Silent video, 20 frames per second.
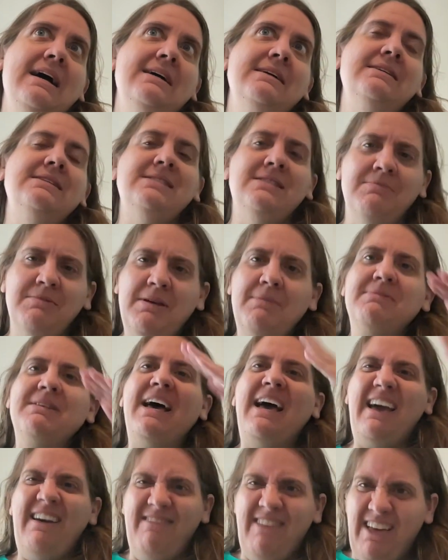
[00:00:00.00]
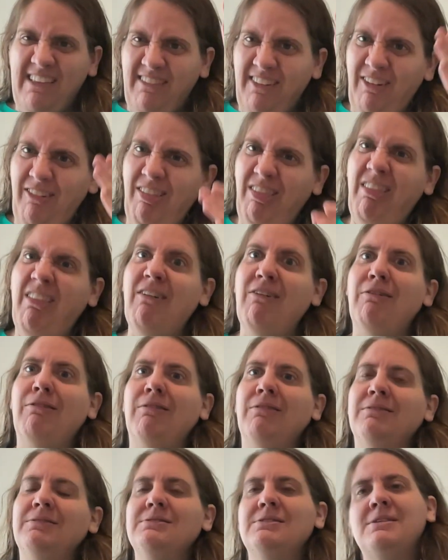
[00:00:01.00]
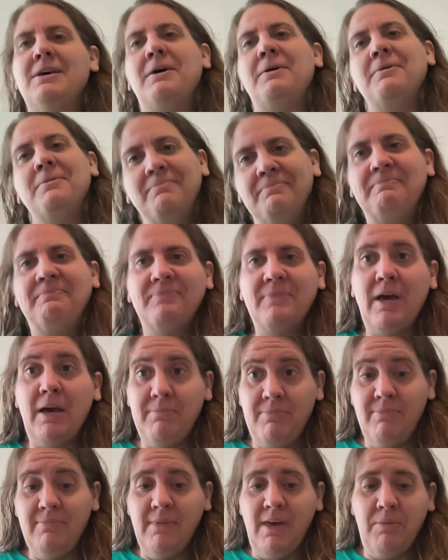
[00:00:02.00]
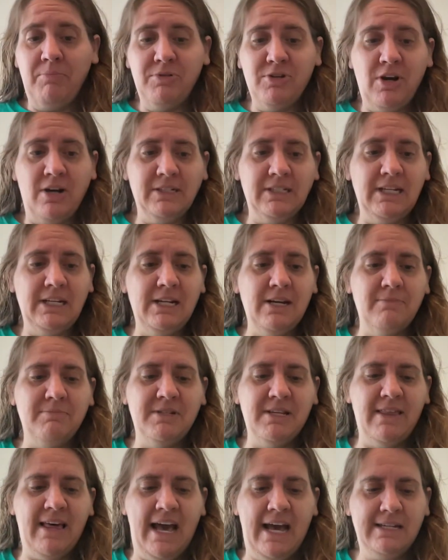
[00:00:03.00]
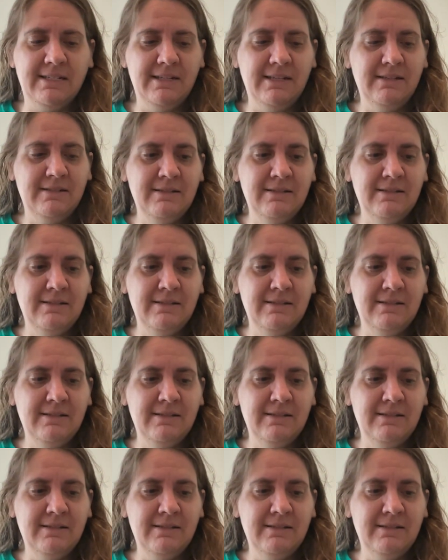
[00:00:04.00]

sometimes I have that little lull. So I'm chalking it up to that.